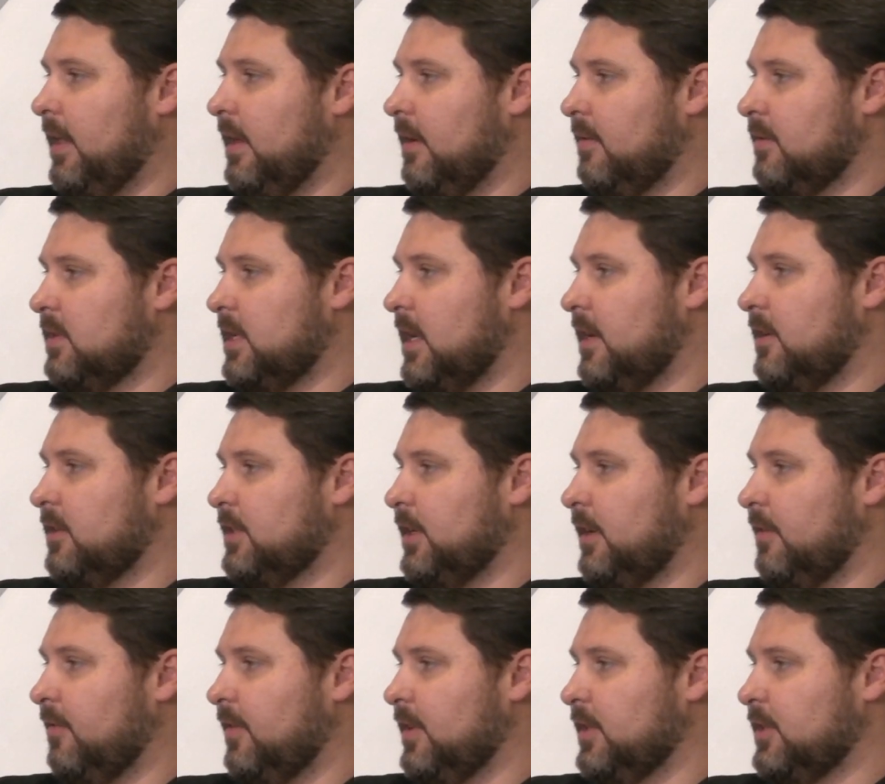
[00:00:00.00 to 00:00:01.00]
that was
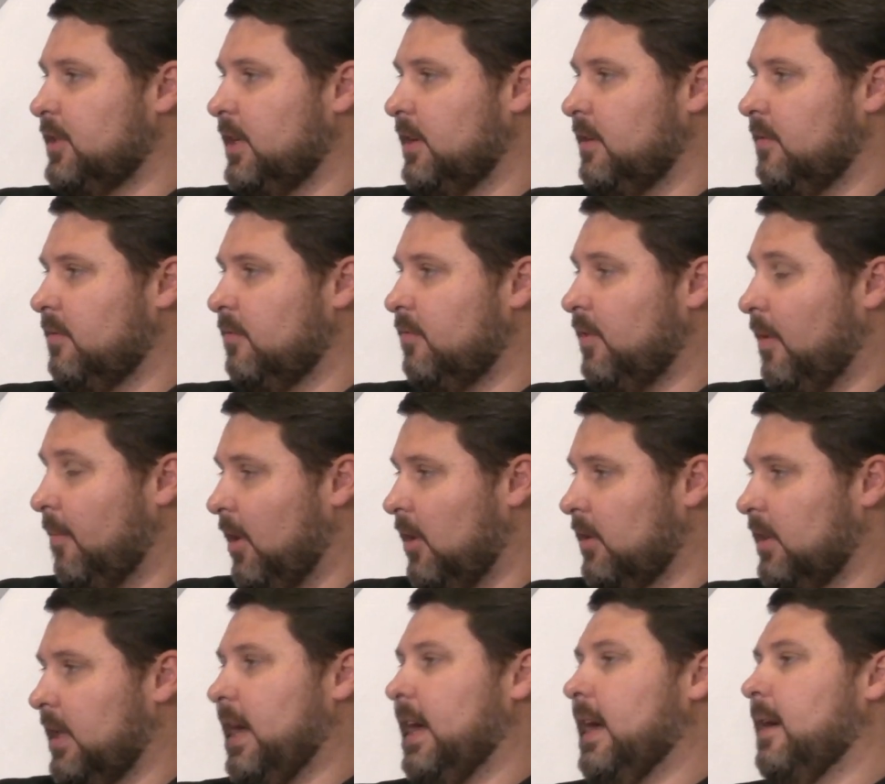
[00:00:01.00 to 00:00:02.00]
energy efficient from our
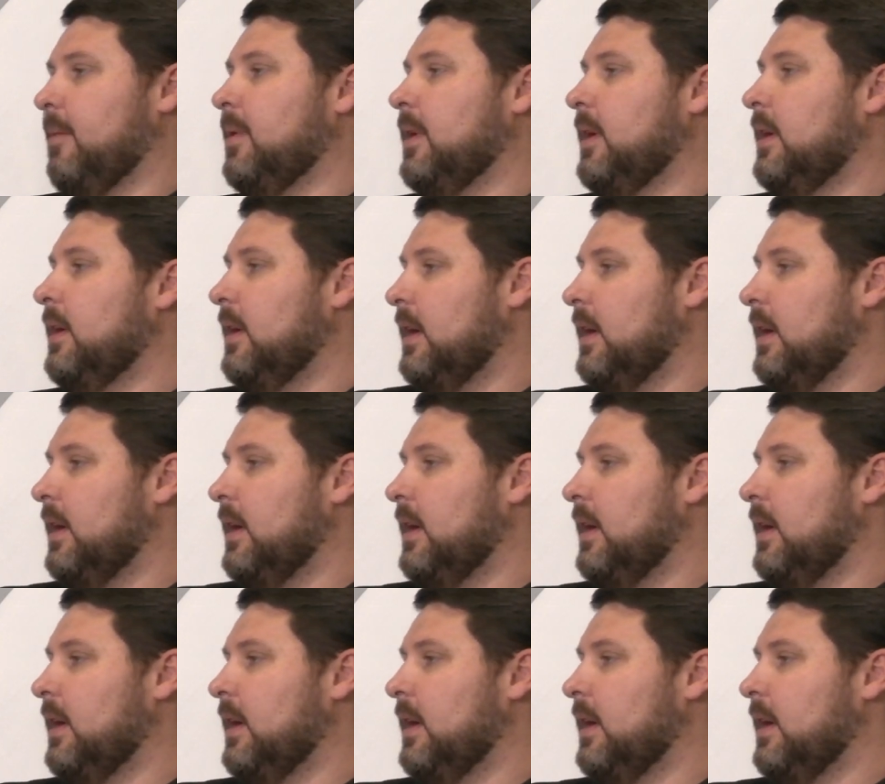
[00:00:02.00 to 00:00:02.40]
lab